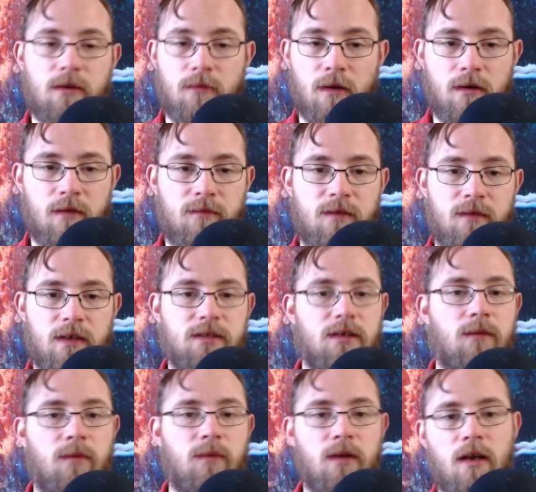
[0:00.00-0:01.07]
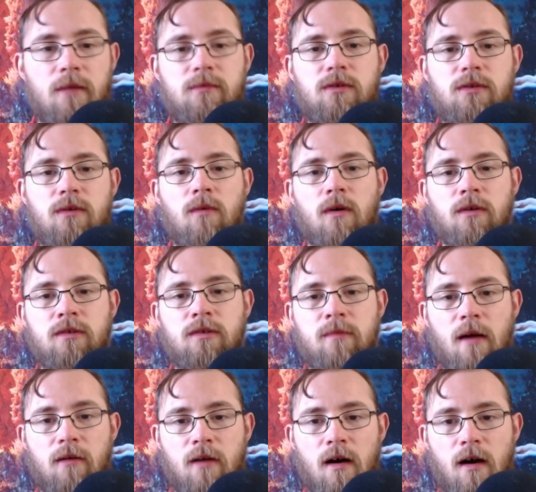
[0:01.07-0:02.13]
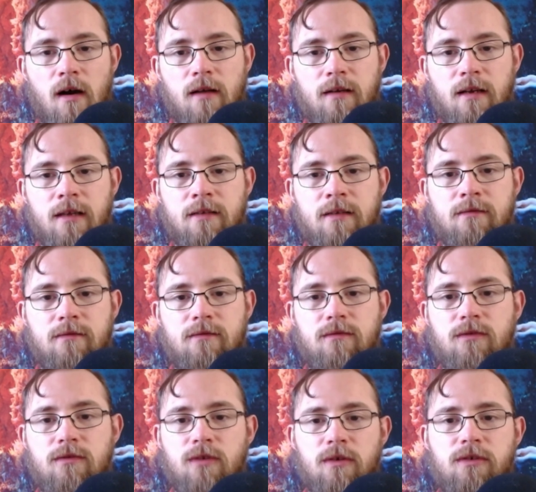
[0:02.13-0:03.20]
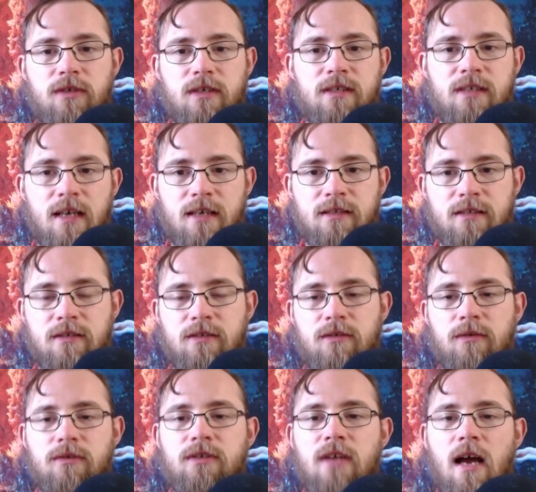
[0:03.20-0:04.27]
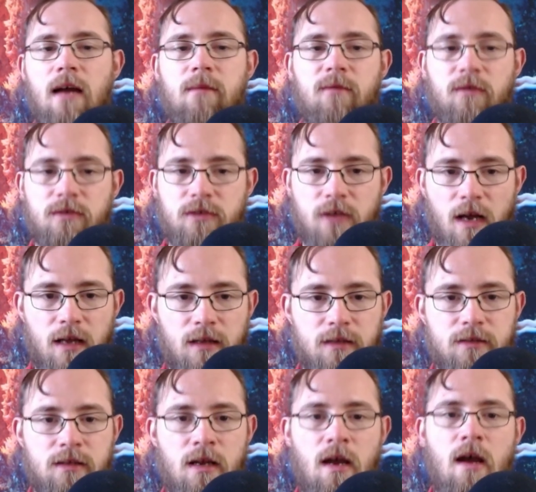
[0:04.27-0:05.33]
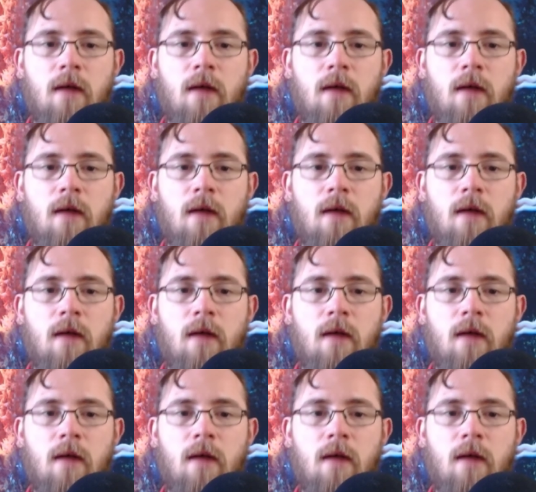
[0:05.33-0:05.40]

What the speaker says: Gregory of Nyssa. When it comes to words about God and searching his essence, there is time for silence.